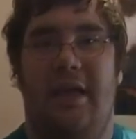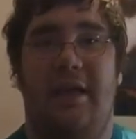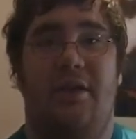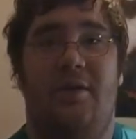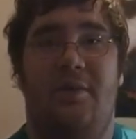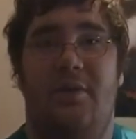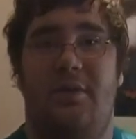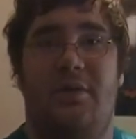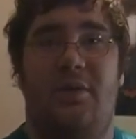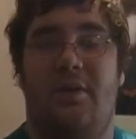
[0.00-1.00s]
kingdom,
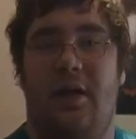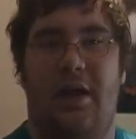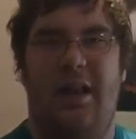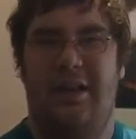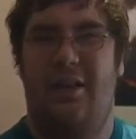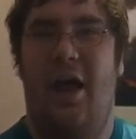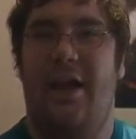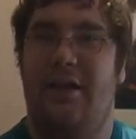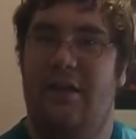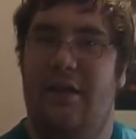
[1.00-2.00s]
kind of like the
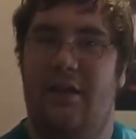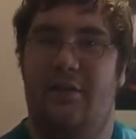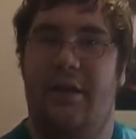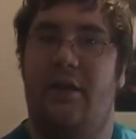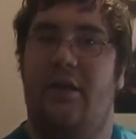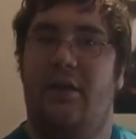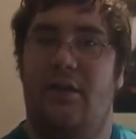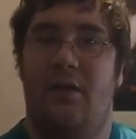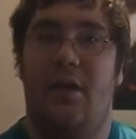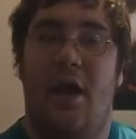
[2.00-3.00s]
Lion King, really.
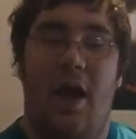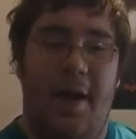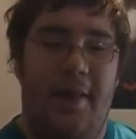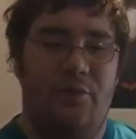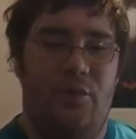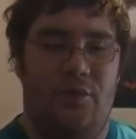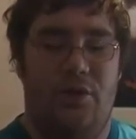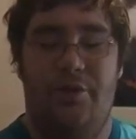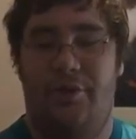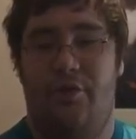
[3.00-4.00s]
And that's what
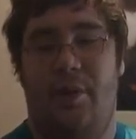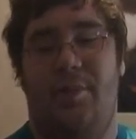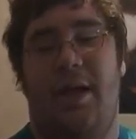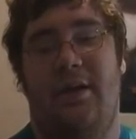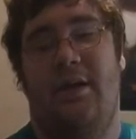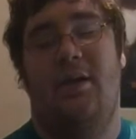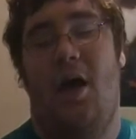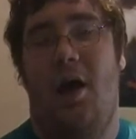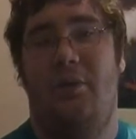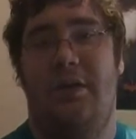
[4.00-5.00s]
was going through my mind a
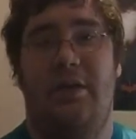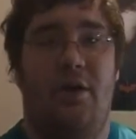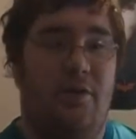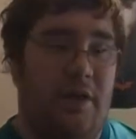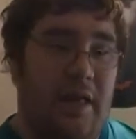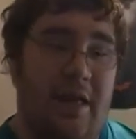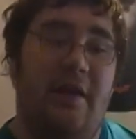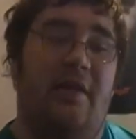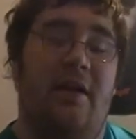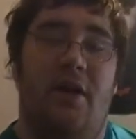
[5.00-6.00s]
lot, with, the
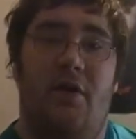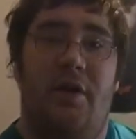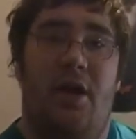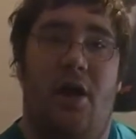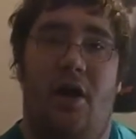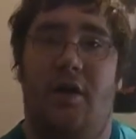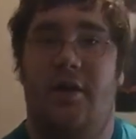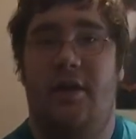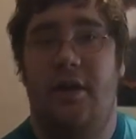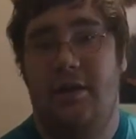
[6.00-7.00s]
king thing going on,
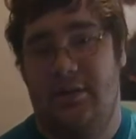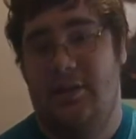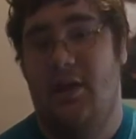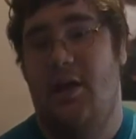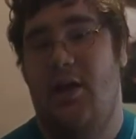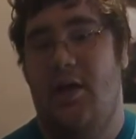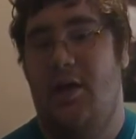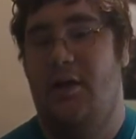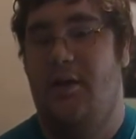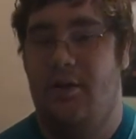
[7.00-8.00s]
and the king's
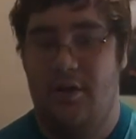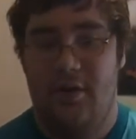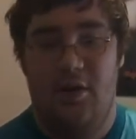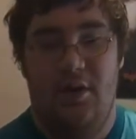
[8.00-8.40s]
son, and the